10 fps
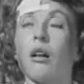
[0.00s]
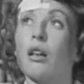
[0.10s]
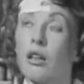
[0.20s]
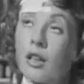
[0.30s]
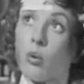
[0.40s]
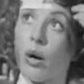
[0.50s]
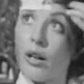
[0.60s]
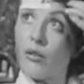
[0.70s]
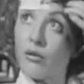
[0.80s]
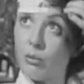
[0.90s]
A little
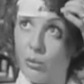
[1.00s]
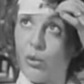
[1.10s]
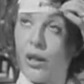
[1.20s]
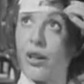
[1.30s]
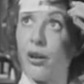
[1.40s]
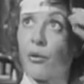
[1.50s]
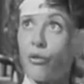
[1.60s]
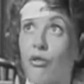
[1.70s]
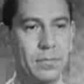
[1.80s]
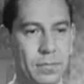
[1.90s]
wave right here in
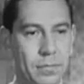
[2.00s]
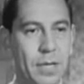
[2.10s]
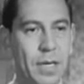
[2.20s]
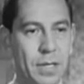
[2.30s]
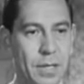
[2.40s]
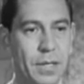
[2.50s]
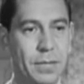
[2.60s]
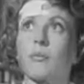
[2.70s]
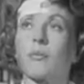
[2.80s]
front. I see.